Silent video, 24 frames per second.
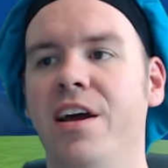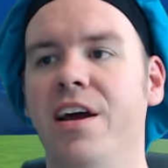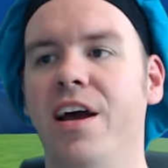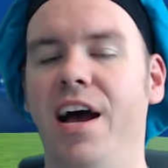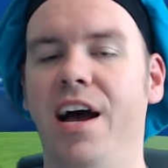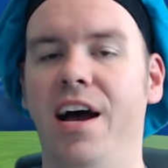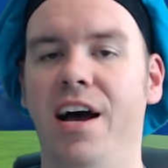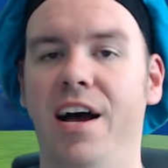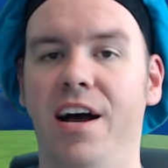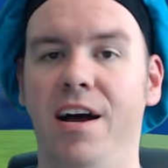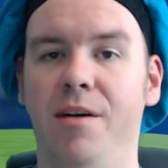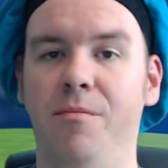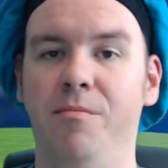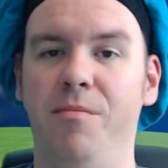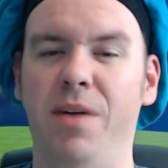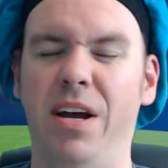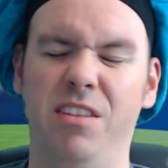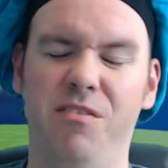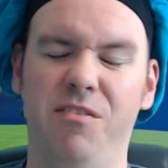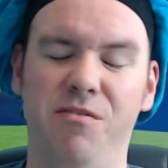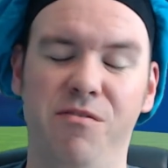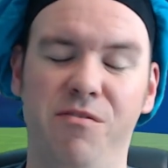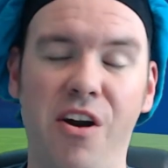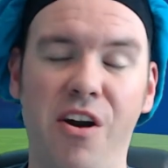at
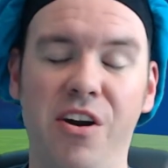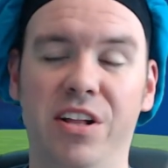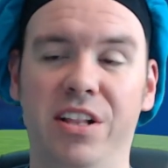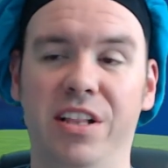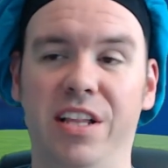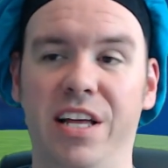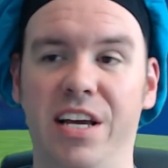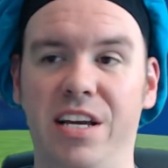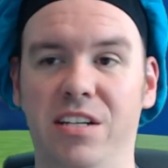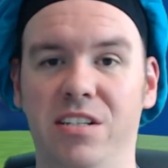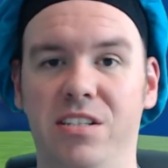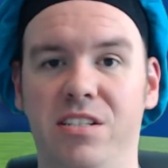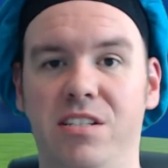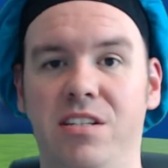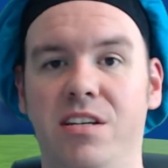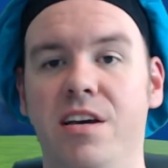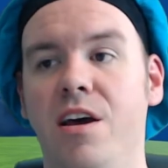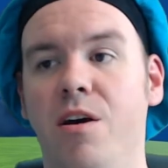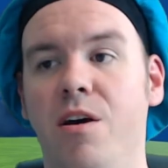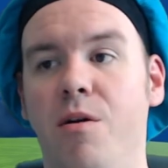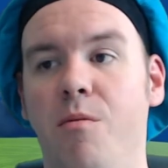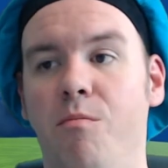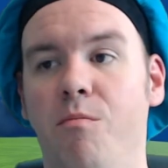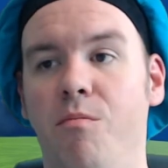the very least,
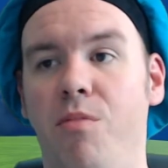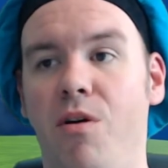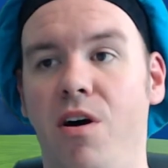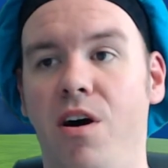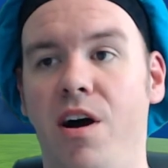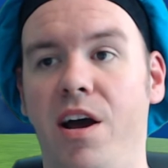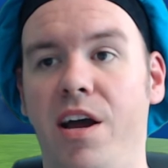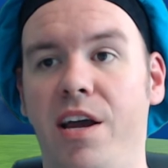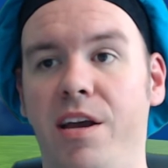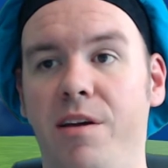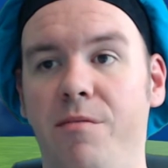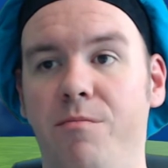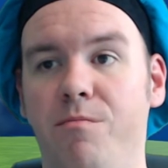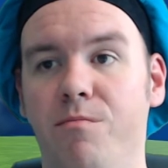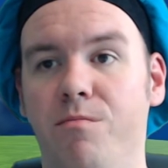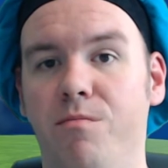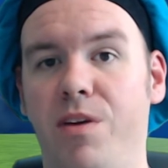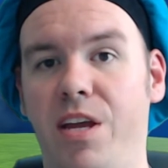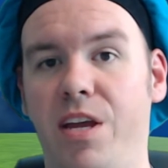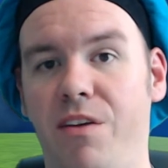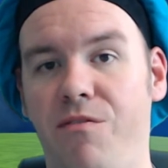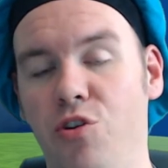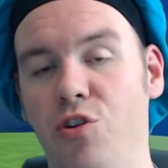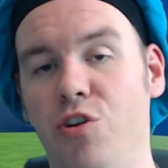by,
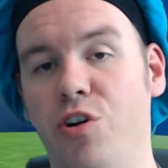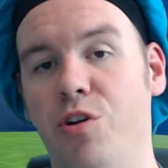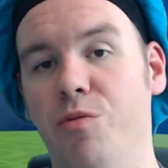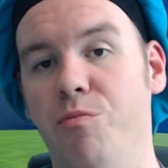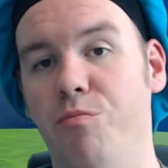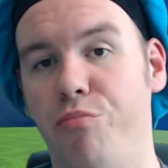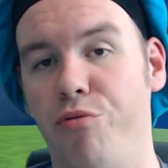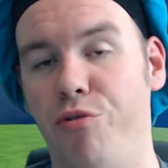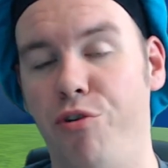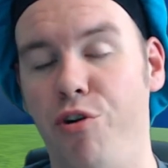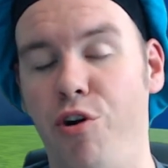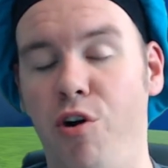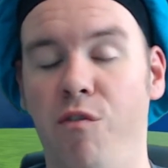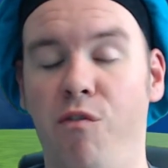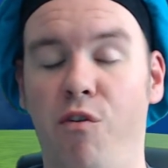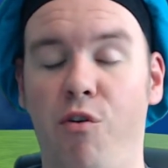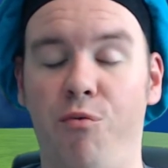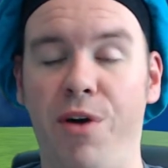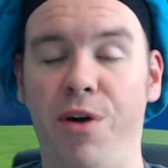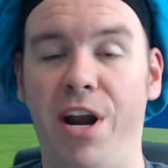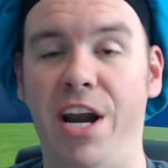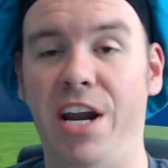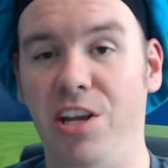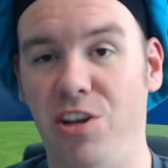if you can prove
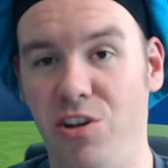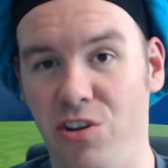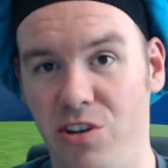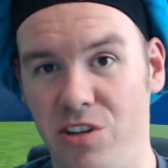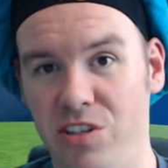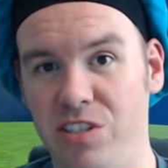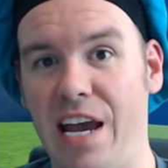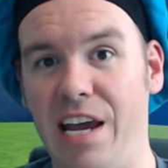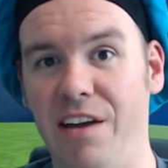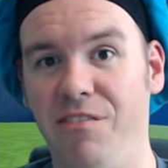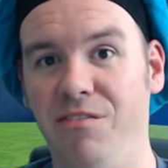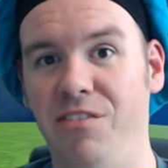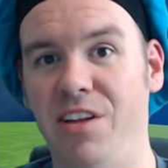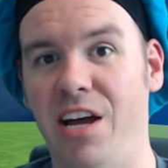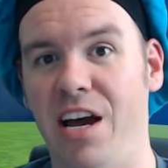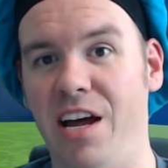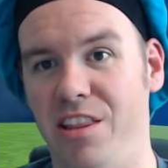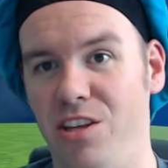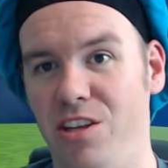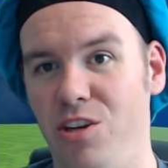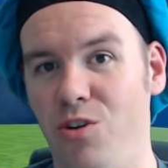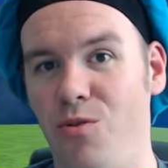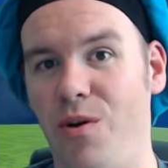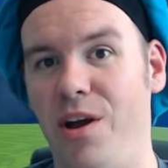already in your save data
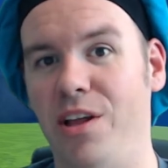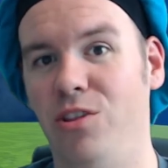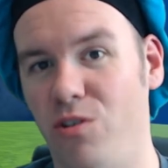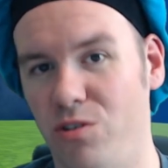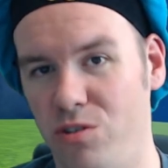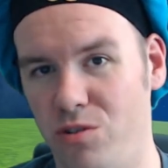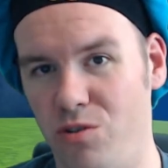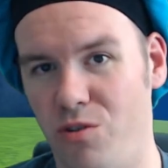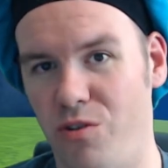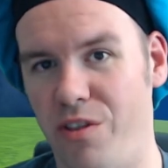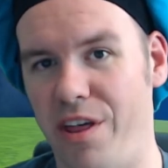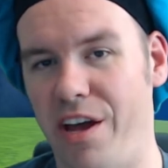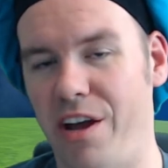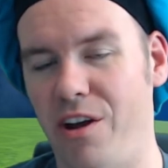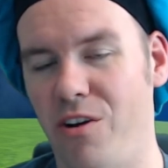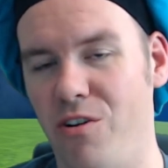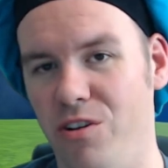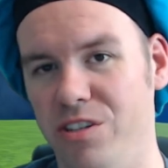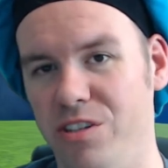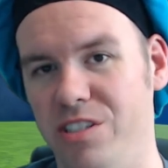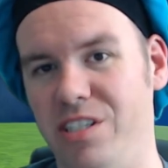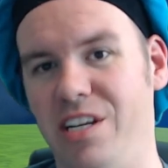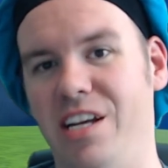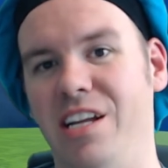that you unlocked all that
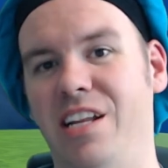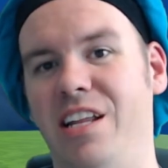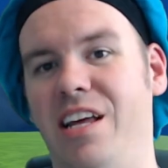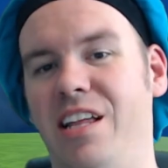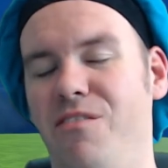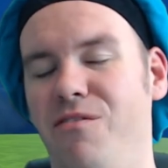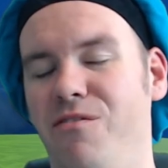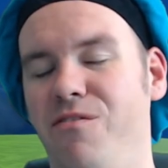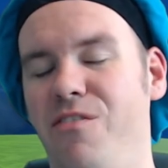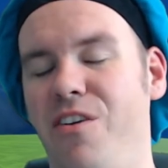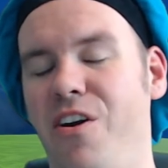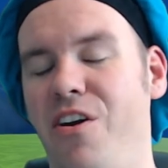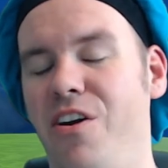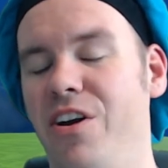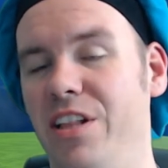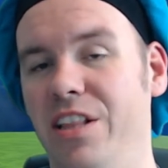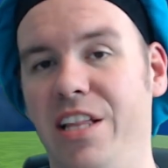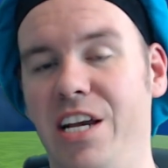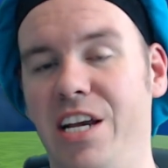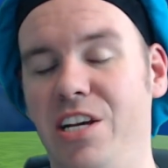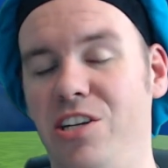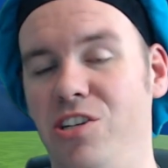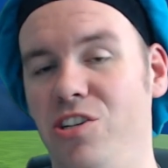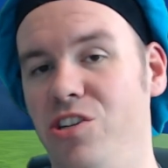content, at the very
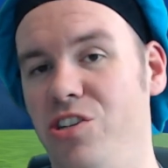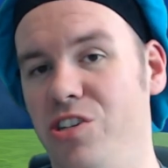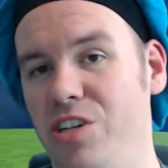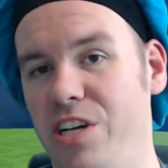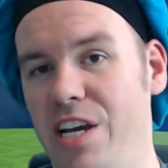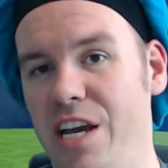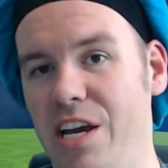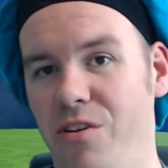least you should get